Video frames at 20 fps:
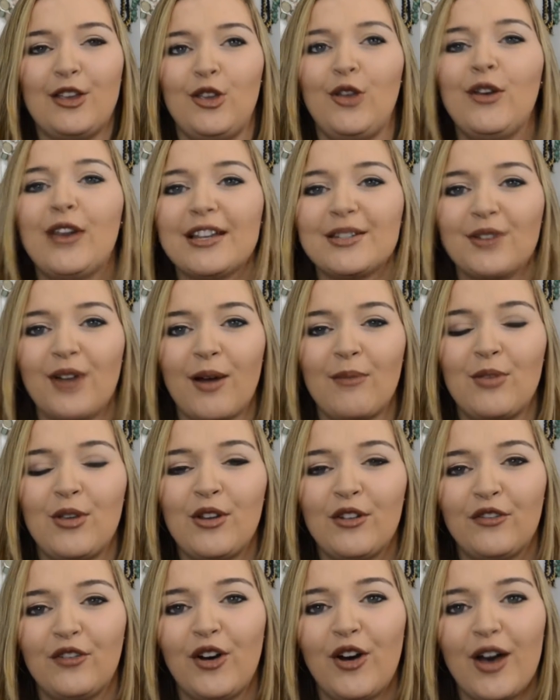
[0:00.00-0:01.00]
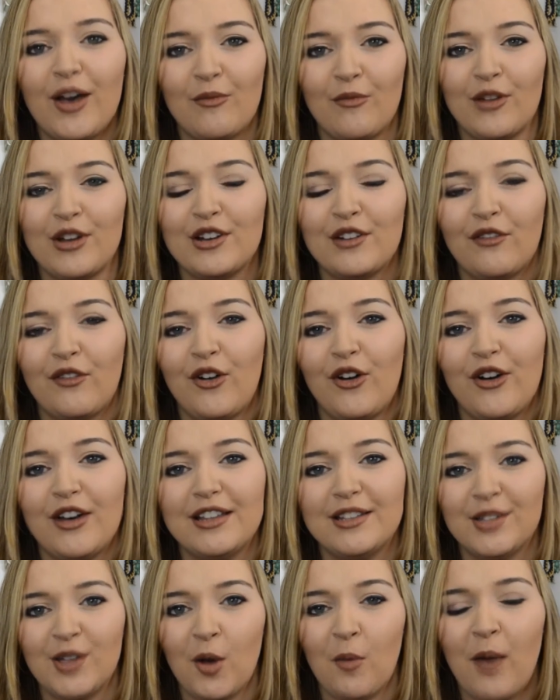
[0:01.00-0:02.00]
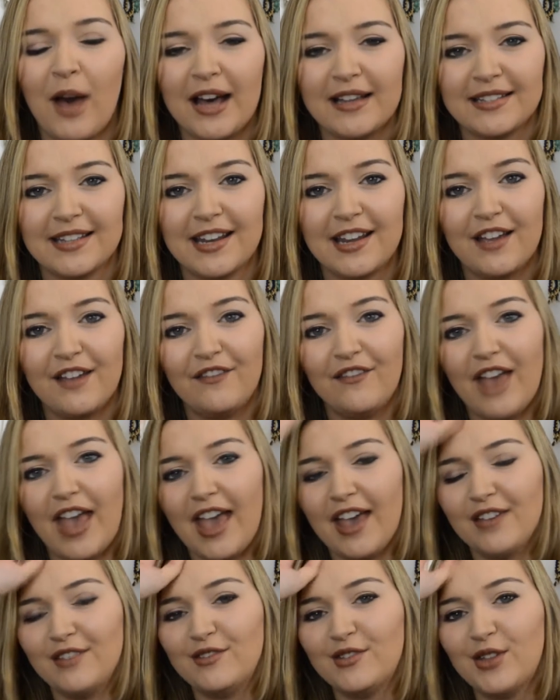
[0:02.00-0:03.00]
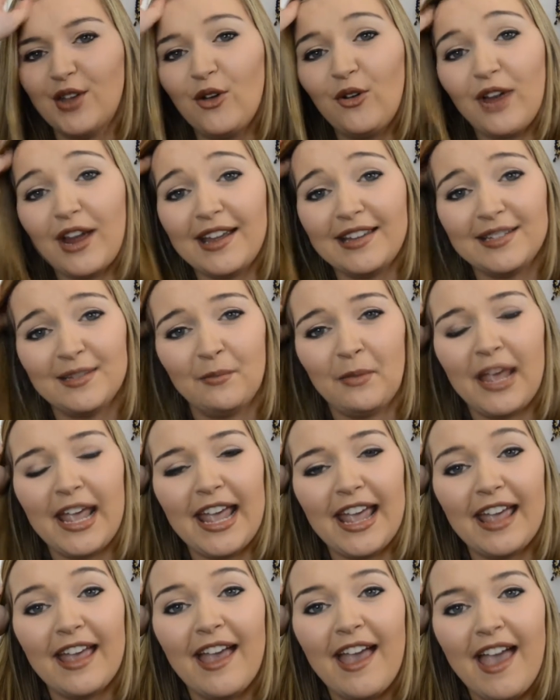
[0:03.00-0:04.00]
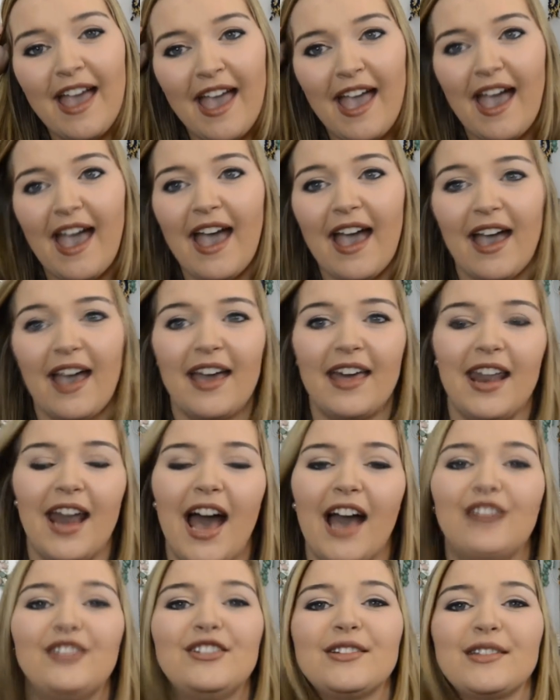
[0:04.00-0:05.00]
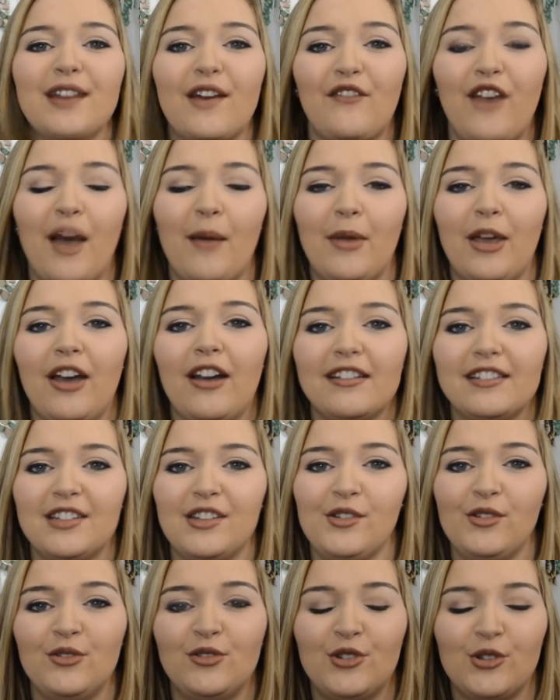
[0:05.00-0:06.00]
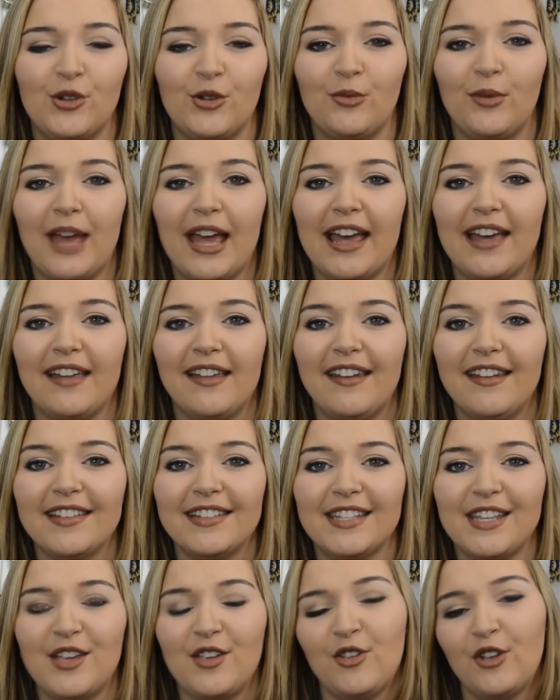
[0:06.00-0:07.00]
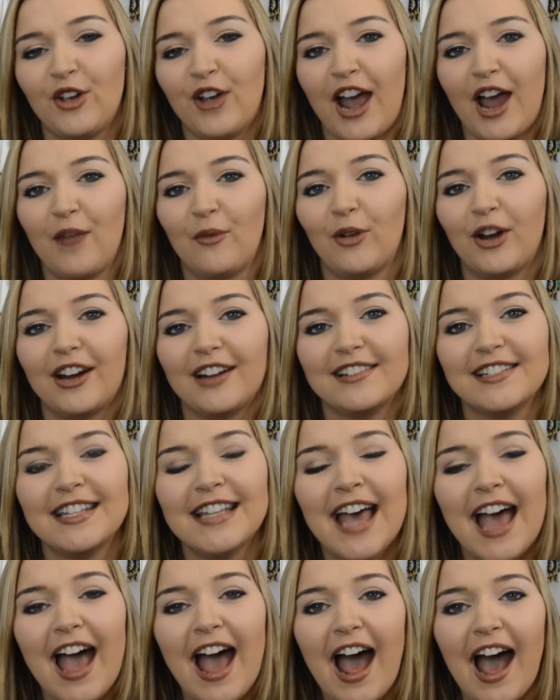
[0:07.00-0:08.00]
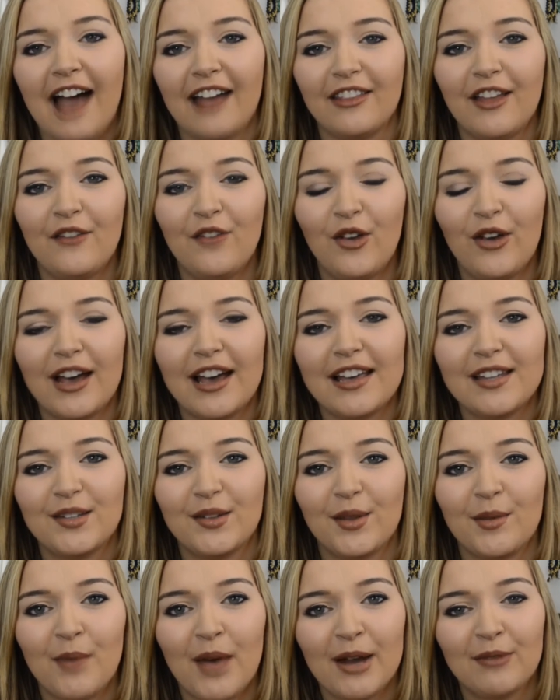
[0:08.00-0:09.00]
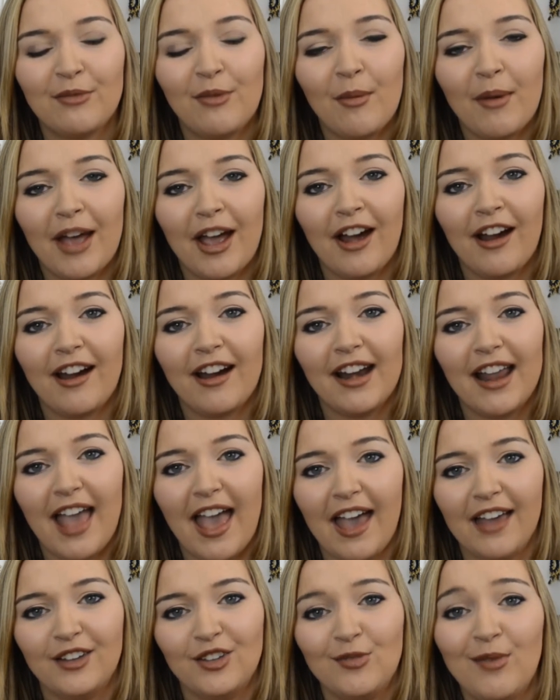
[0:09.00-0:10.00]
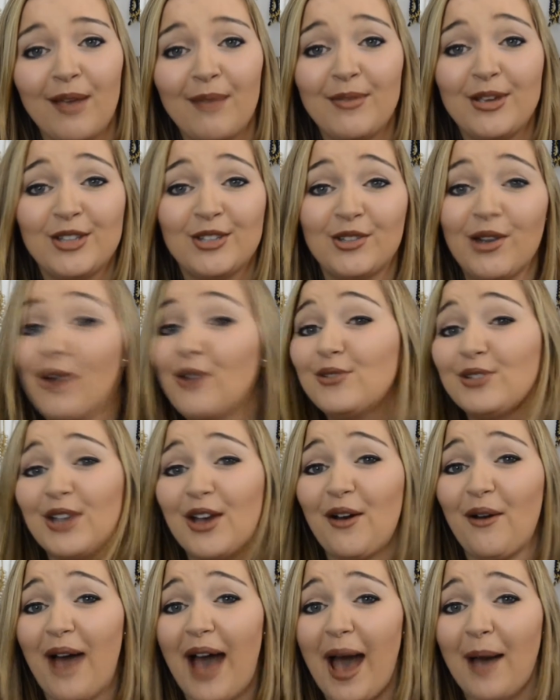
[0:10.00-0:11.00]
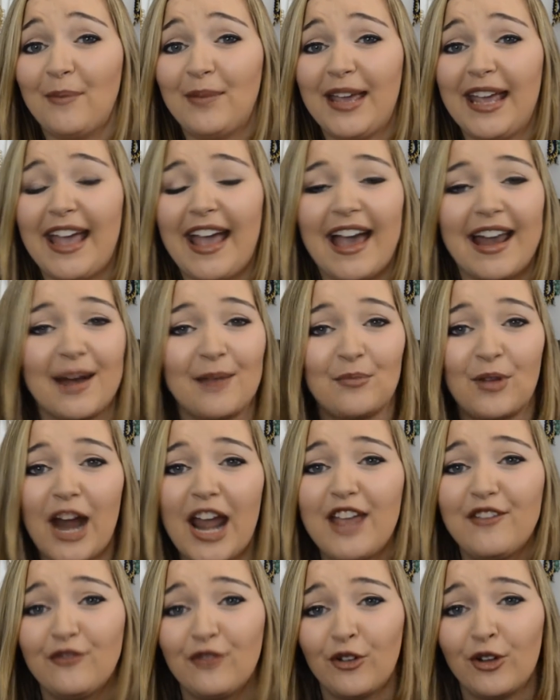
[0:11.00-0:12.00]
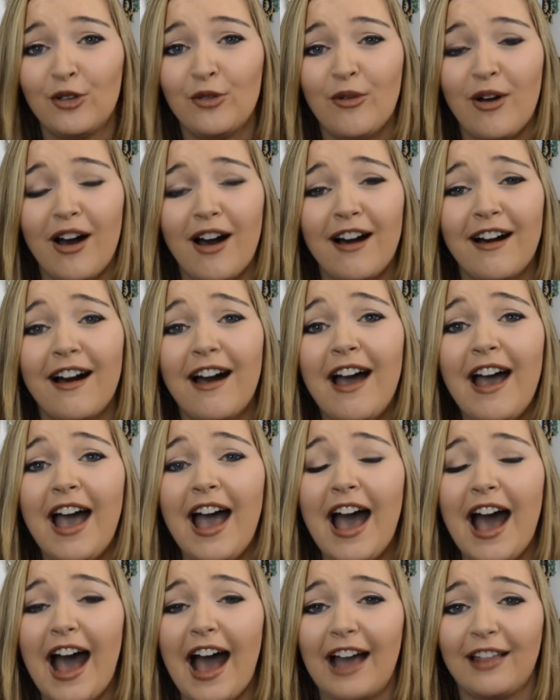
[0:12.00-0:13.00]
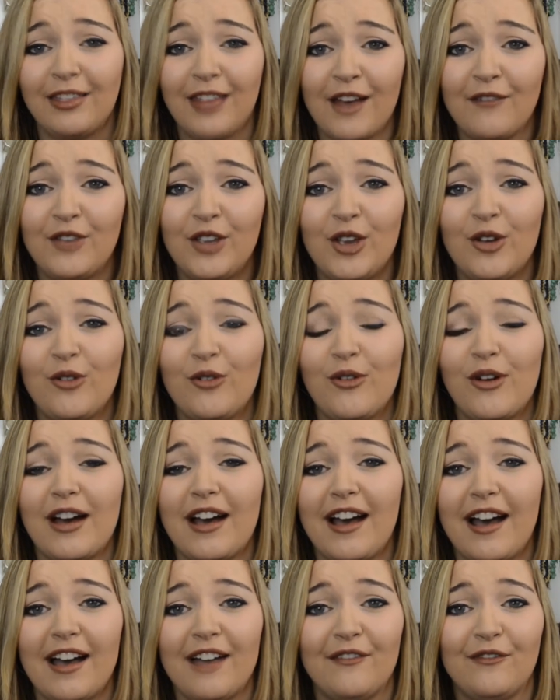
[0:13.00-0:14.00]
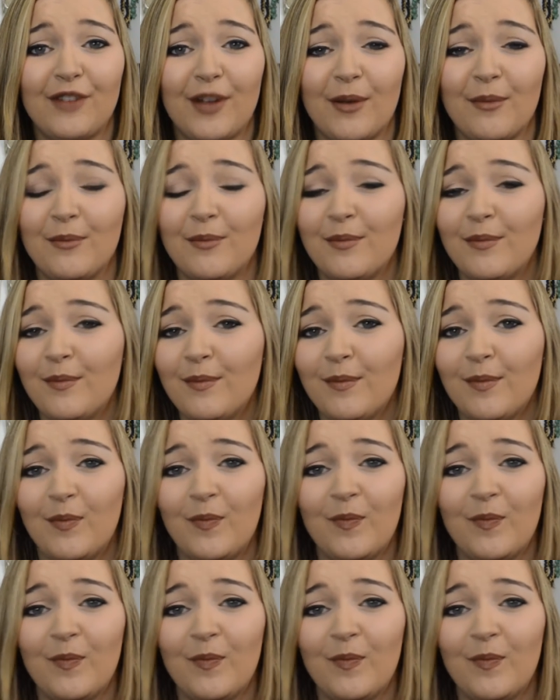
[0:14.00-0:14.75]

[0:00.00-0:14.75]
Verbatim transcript: You guys are all beautiful and wonderful and so positive and so great to me, and I just love coming onto YouTube and seeing your kind words. I love you guys from the bottom of my heart, and you make me so, so happy, and I'm praying for you all. I love you from